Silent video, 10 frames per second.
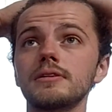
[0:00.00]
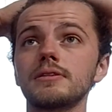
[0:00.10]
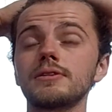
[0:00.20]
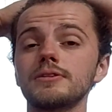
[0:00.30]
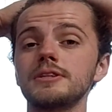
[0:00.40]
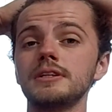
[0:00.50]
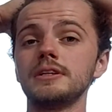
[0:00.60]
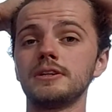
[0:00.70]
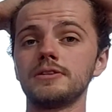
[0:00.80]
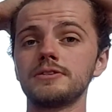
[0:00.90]
13
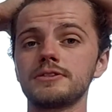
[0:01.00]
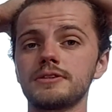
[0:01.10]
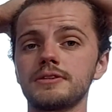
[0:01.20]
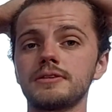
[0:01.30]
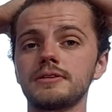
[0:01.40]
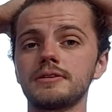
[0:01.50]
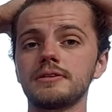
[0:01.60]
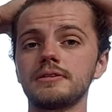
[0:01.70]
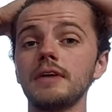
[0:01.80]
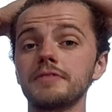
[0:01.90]
years.
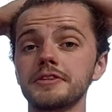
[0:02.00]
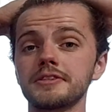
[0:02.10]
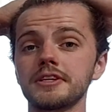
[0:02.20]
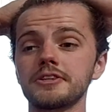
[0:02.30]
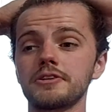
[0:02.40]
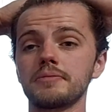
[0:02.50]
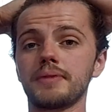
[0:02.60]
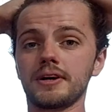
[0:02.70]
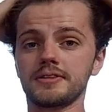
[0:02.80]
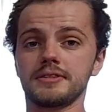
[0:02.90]
Ever since I started
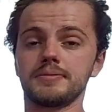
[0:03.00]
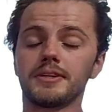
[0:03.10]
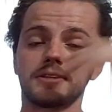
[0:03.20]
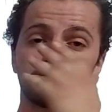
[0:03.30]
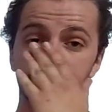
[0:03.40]
boxing, because I'm